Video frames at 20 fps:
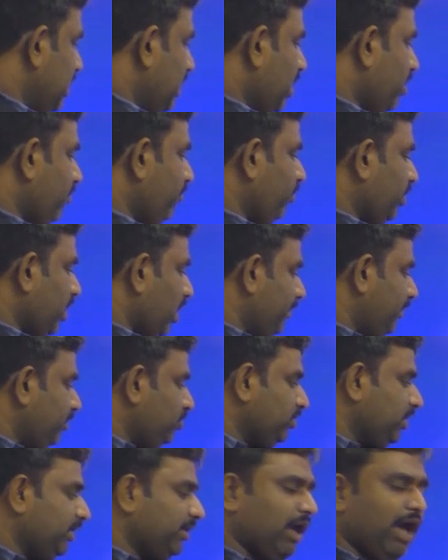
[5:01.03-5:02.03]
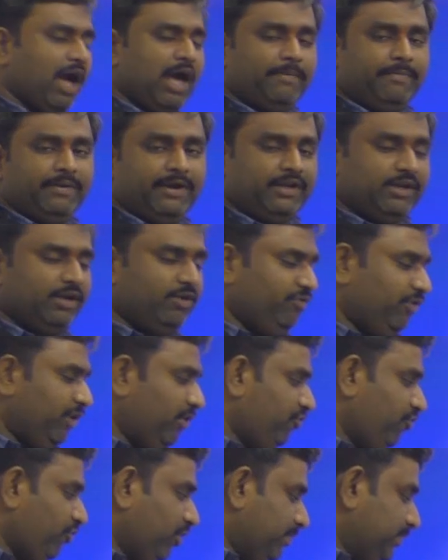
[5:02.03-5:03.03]
Now, coming to that arbitrary
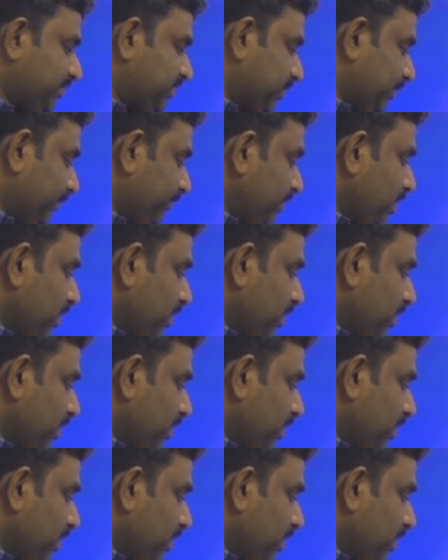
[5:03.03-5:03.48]
waveforms.